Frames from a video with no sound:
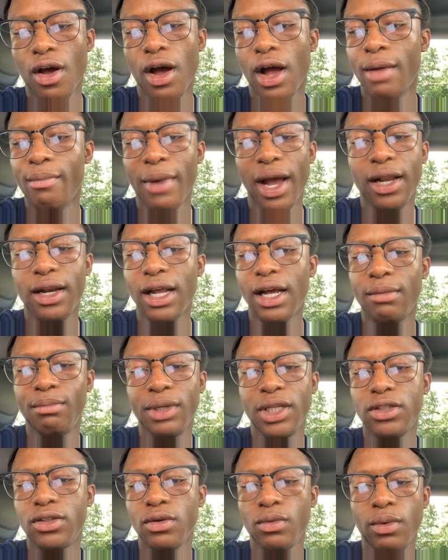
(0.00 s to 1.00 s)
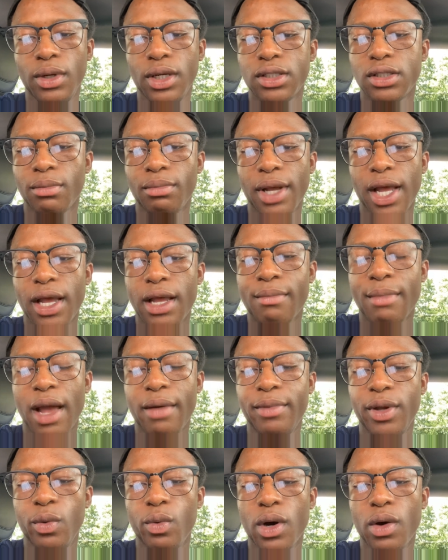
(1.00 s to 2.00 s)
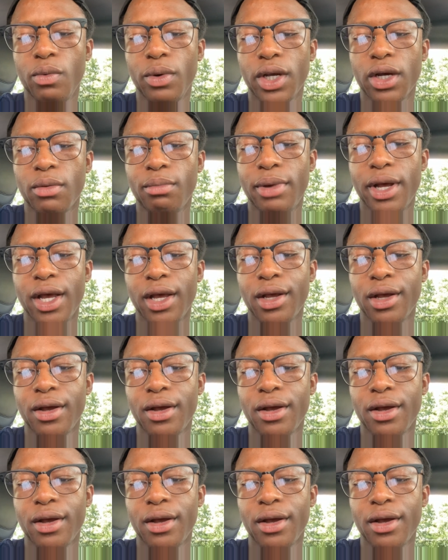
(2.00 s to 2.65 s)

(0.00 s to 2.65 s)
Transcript: might not be 2 weeks of pay, it might be 1 week of pay.